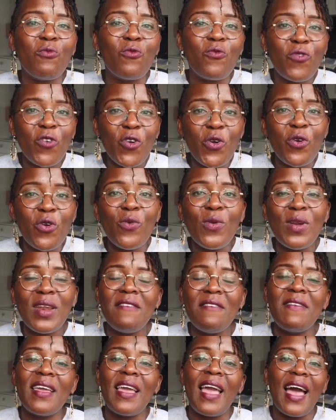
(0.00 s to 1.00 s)
frugal
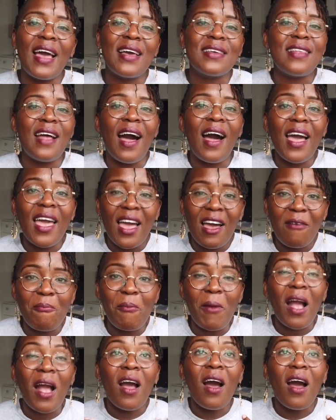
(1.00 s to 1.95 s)
living hacks that I am